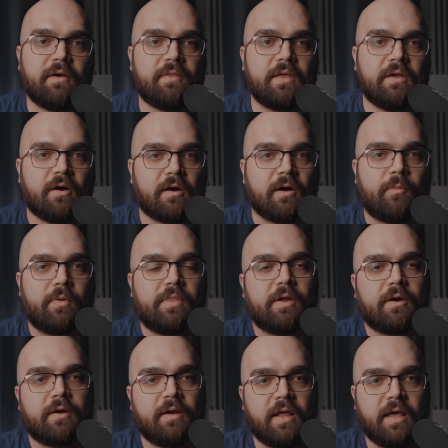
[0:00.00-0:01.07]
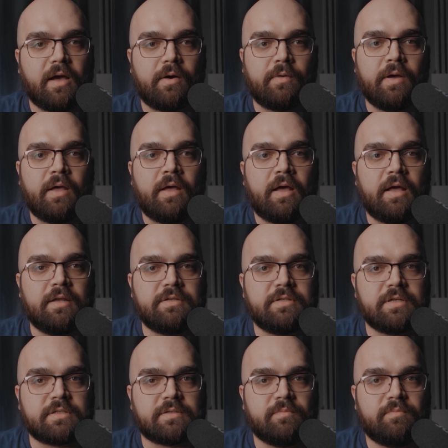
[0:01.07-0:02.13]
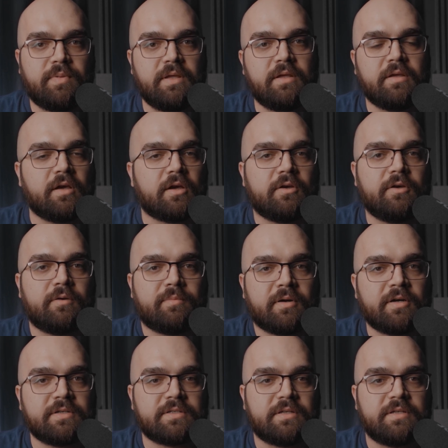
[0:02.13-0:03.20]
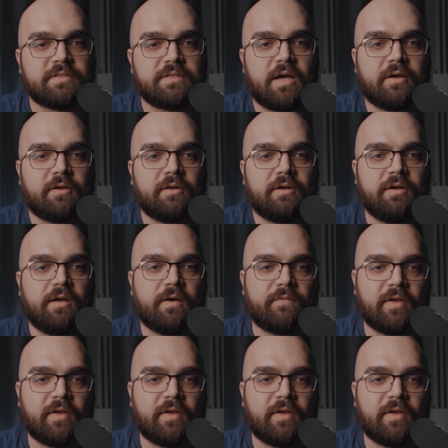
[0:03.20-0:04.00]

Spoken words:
they are where they are now, and just being a good person is not good enough.